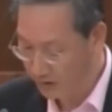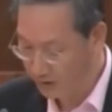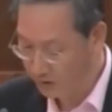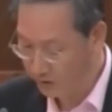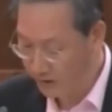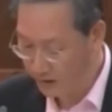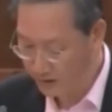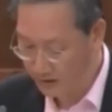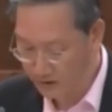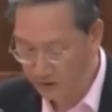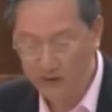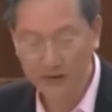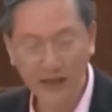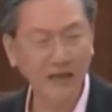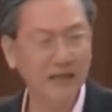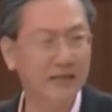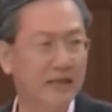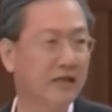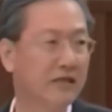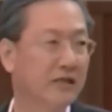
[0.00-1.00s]
the
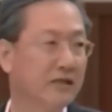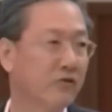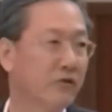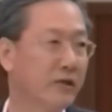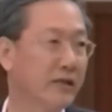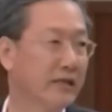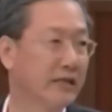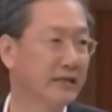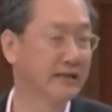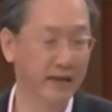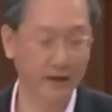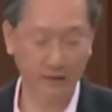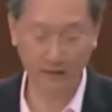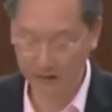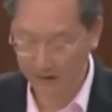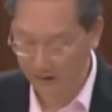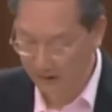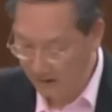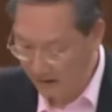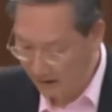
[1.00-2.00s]
ensemble is made
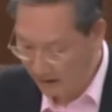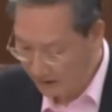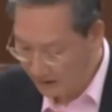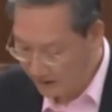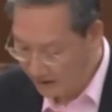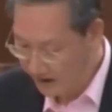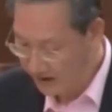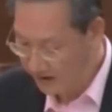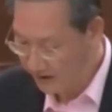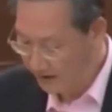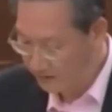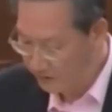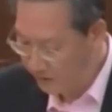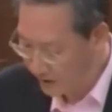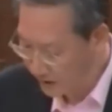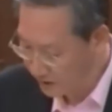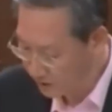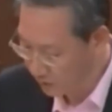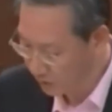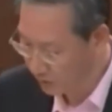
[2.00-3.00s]
of
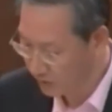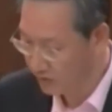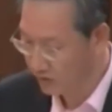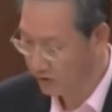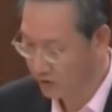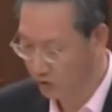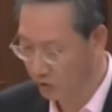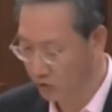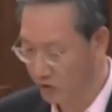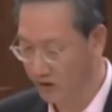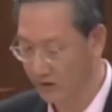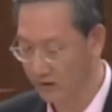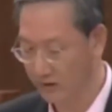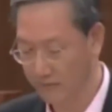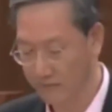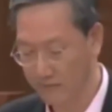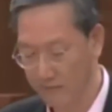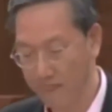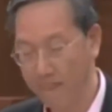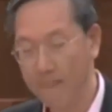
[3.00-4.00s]
mostly of young
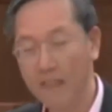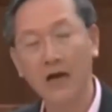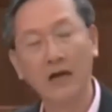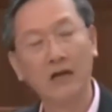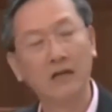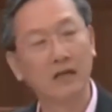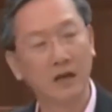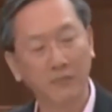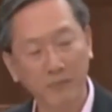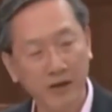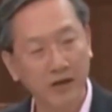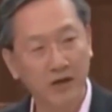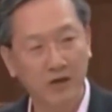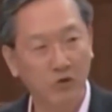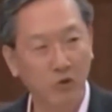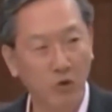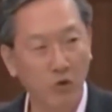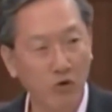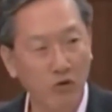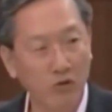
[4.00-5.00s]
musicians below 30
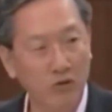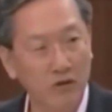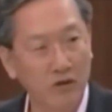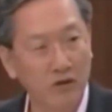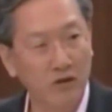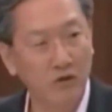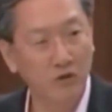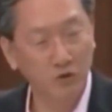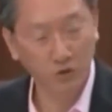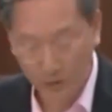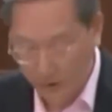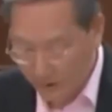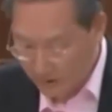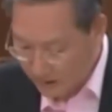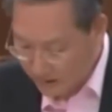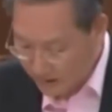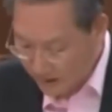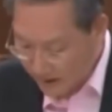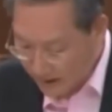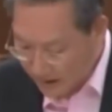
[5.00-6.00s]
years old,
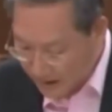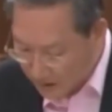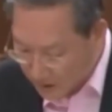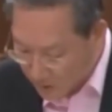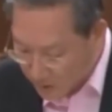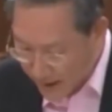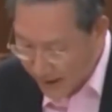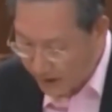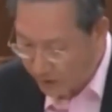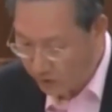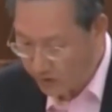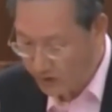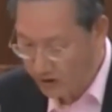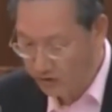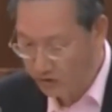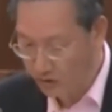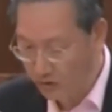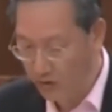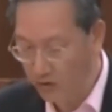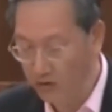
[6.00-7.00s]
many of
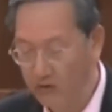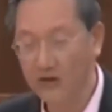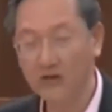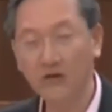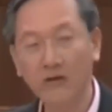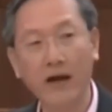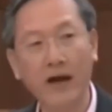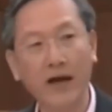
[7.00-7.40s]
whom are